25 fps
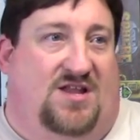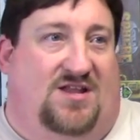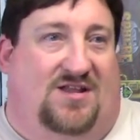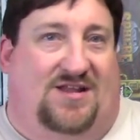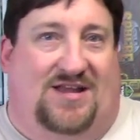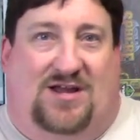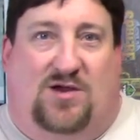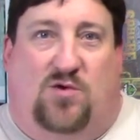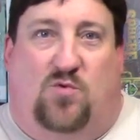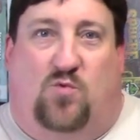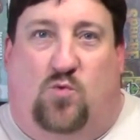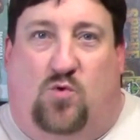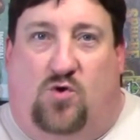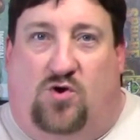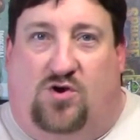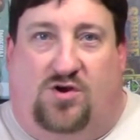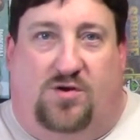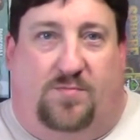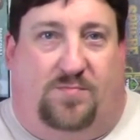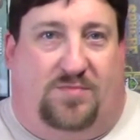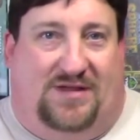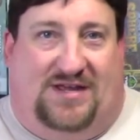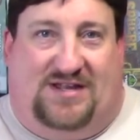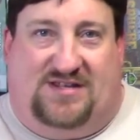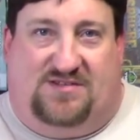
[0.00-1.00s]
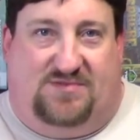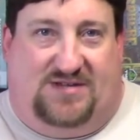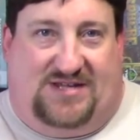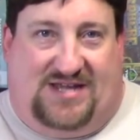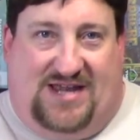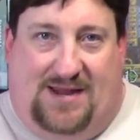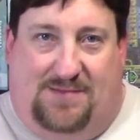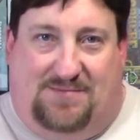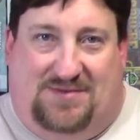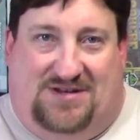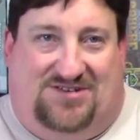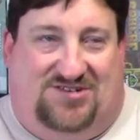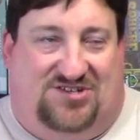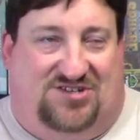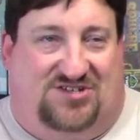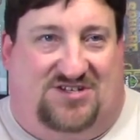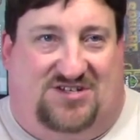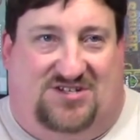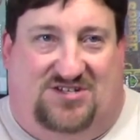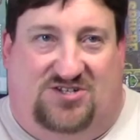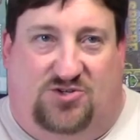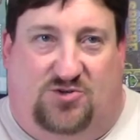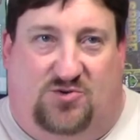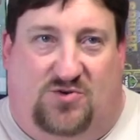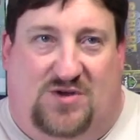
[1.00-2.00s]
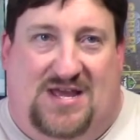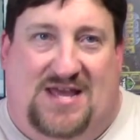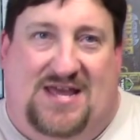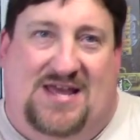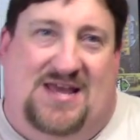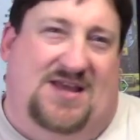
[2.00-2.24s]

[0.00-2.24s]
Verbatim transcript: like a worker placement game and just to